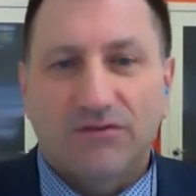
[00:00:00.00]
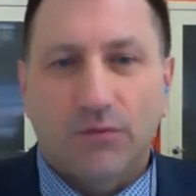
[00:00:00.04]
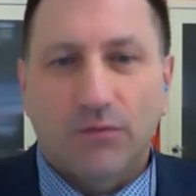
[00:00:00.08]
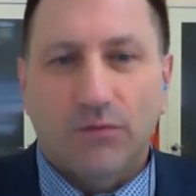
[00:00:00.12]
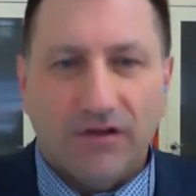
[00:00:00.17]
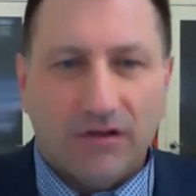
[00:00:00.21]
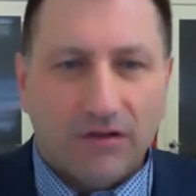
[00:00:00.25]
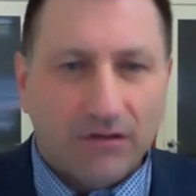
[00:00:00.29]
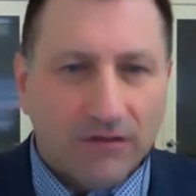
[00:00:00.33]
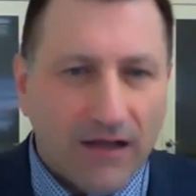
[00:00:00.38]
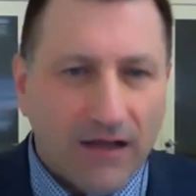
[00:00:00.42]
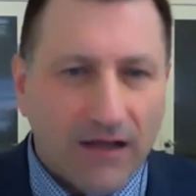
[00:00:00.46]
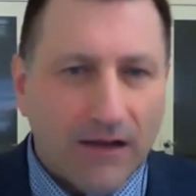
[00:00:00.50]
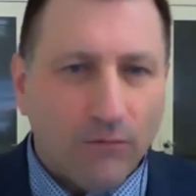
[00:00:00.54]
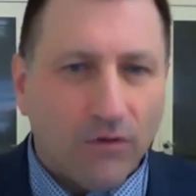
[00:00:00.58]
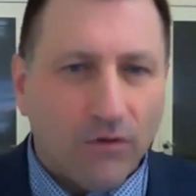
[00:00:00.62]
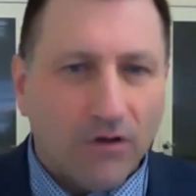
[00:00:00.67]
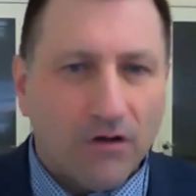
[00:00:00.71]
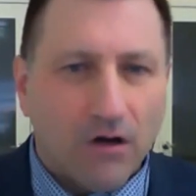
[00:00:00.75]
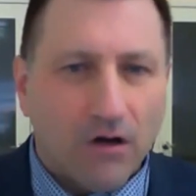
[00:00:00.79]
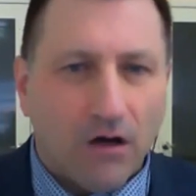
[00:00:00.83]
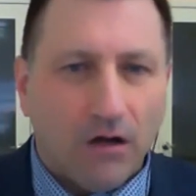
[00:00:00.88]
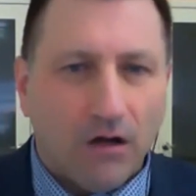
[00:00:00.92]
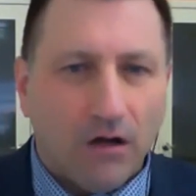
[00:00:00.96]
where the client will
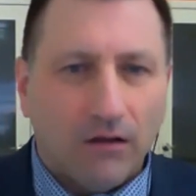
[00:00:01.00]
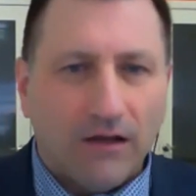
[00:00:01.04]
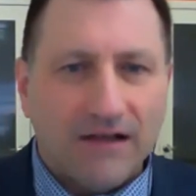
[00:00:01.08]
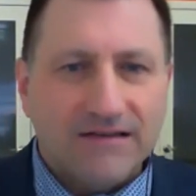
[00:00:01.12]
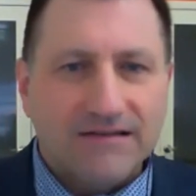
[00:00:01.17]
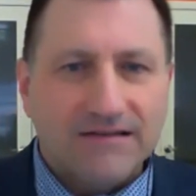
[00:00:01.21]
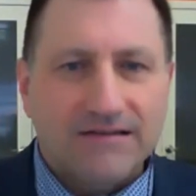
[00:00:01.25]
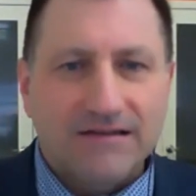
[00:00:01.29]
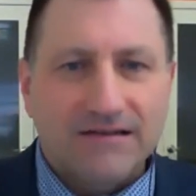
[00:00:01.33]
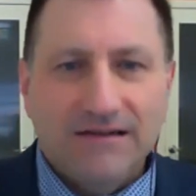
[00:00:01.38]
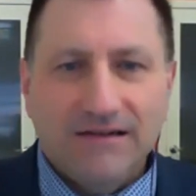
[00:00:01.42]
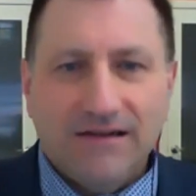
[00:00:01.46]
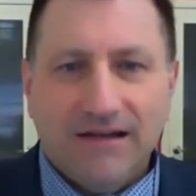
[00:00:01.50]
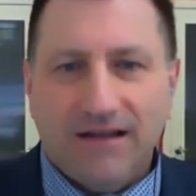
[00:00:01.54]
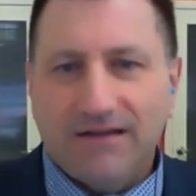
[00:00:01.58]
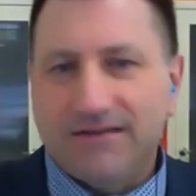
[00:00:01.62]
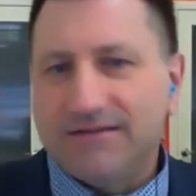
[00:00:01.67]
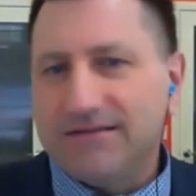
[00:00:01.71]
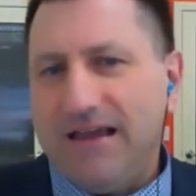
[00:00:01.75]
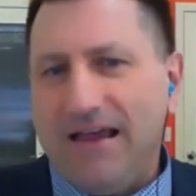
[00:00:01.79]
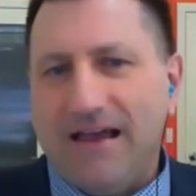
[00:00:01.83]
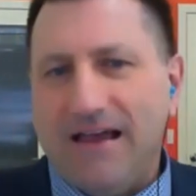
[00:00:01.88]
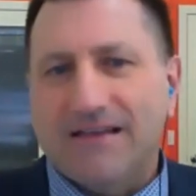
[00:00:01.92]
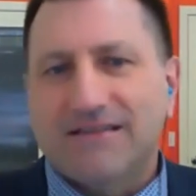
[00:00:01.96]
call us
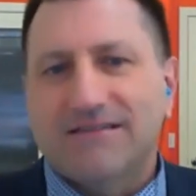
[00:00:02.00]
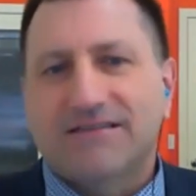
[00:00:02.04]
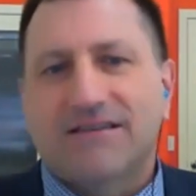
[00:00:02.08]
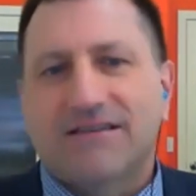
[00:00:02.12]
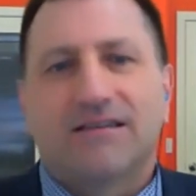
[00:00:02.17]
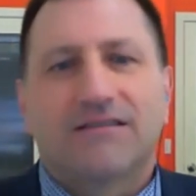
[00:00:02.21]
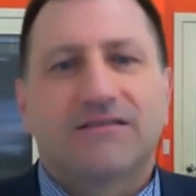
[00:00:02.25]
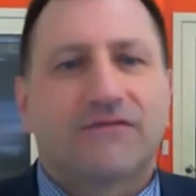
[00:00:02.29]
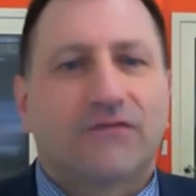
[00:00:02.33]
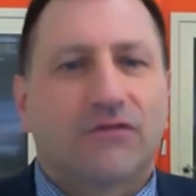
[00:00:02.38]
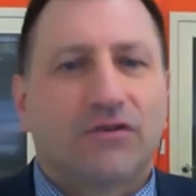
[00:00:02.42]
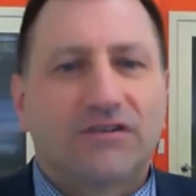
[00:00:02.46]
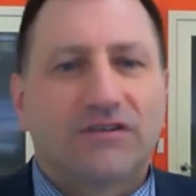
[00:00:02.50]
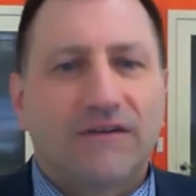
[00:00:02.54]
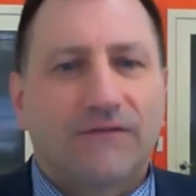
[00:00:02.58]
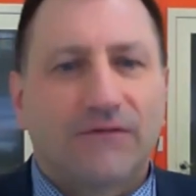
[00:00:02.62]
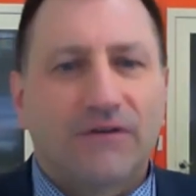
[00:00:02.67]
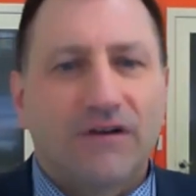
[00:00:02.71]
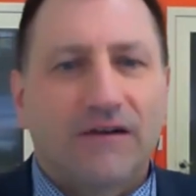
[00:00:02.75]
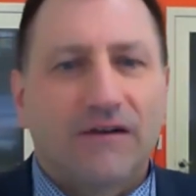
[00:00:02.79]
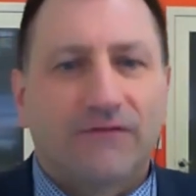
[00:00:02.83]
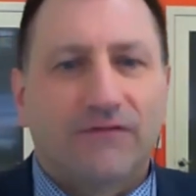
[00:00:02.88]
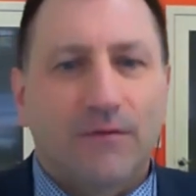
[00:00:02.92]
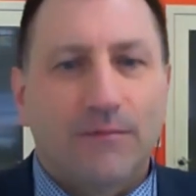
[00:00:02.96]
and ask us for
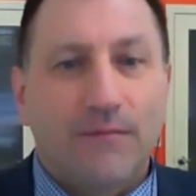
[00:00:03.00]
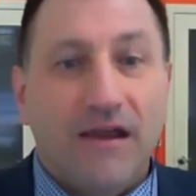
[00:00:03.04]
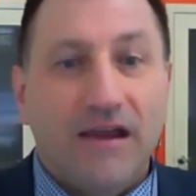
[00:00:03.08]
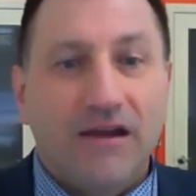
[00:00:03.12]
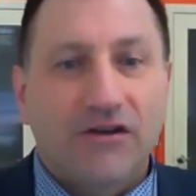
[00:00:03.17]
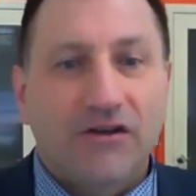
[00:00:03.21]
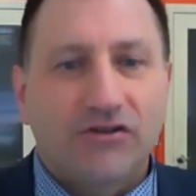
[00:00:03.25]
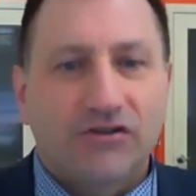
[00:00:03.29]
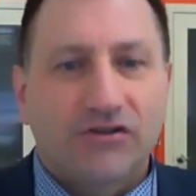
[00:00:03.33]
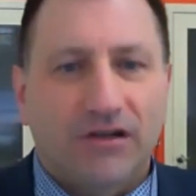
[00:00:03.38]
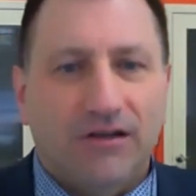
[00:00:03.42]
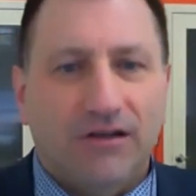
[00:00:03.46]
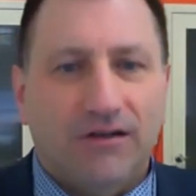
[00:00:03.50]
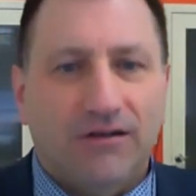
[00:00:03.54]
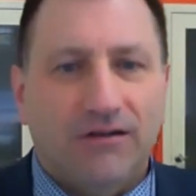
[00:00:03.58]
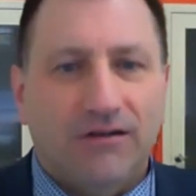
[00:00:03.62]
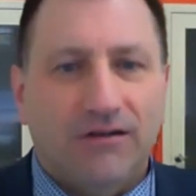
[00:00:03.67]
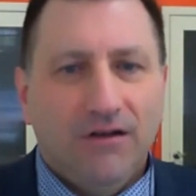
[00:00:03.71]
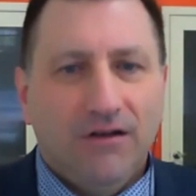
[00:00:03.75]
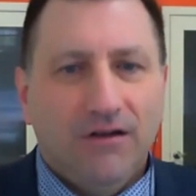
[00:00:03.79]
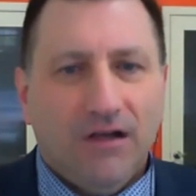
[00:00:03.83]
different information